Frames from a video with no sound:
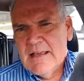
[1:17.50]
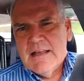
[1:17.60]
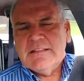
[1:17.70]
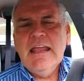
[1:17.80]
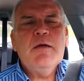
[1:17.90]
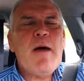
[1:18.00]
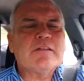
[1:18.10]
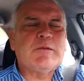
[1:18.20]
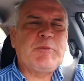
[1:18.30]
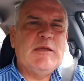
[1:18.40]
Think
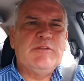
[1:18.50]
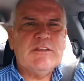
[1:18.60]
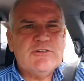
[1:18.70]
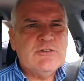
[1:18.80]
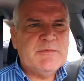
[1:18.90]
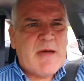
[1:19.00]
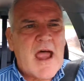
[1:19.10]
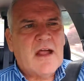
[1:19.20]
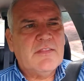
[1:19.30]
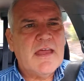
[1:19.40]
about the people that you
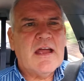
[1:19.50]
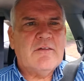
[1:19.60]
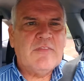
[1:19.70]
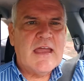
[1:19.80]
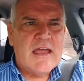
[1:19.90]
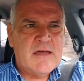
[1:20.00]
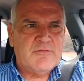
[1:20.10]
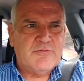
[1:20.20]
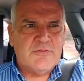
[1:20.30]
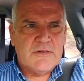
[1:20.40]
admire. They are, they have,
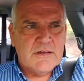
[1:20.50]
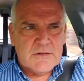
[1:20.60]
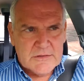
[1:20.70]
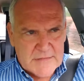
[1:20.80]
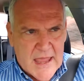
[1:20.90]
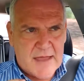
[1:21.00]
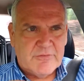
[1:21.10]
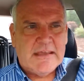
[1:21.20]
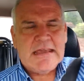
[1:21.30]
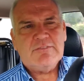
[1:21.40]
they
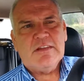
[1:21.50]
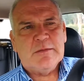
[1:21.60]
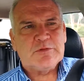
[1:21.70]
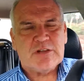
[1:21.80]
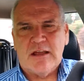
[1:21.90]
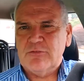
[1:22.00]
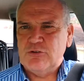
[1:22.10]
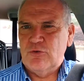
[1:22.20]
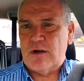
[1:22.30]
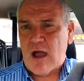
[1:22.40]
have given themselves
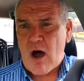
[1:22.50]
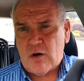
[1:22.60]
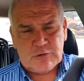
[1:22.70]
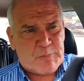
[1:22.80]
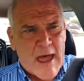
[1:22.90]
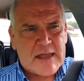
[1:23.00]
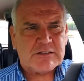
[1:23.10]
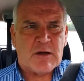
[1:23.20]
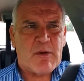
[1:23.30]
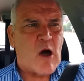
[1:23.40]
to a cause.
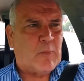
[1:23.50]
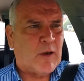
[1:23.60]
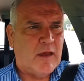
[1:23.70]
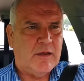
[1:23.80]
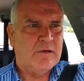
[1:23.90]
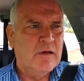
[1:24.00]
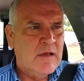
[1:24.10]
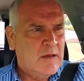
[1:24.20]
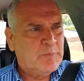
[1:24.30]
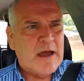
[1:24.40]
Basketball player,
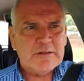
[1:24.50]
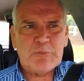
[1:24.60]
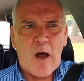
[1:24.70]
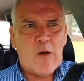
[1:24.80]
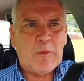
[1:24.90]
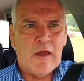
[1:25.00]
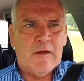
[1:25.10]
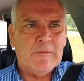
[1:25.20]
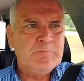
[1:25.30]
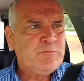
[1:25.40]
baseball
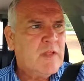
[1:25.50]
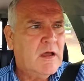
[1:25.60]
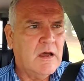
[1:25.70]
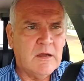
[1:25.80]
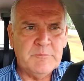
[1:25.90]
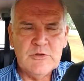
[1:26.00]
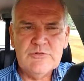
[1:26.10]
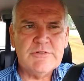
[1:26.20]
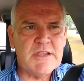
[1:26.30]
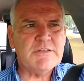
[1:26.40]
player, uh,
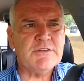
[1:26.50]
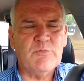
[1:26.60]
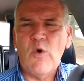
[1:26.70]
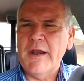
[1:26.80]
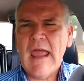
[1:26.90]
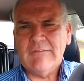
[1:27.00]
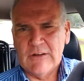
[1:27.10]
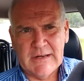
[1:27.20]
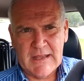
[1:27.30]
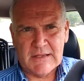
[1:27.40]
musician,
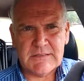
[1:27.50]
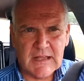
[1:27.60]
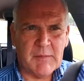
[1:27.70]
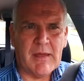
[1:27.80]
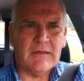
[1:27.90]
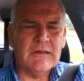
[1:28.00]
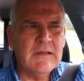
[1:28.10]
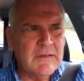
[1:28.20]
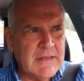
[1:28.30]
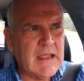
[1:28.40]
whatever it is. Think about
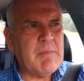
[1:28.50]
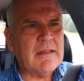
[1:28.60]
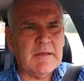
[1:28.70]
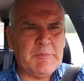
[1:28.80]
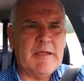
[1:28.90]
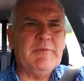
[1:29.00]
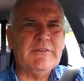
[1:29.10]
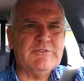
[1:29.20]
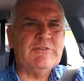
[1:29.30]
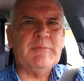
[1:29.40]
think about the people
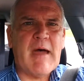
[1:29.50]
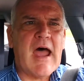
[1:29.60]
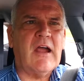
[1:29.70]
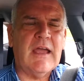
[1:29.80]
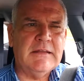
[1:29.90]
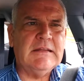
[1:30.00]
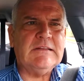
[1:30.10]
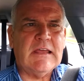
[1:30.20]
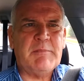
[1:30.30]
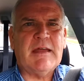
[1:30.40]
that you admire, and then
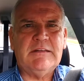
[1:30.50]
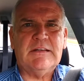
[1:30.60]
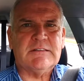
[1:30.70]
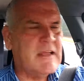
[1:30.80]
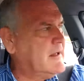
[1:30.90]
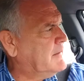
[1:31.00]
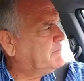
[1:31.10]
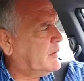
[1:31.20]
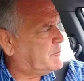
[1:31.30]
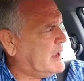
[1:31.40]
think about this:
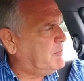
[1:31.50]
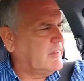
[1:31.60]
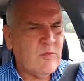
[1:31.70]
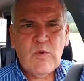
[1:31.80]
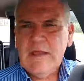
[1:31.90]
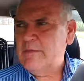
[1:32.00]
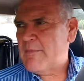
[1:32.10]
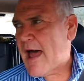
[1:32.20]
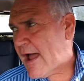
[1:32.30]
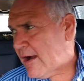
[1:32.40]
the people that we
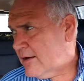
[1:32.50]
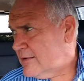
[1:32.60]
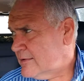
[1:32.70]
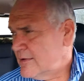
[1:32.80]
admire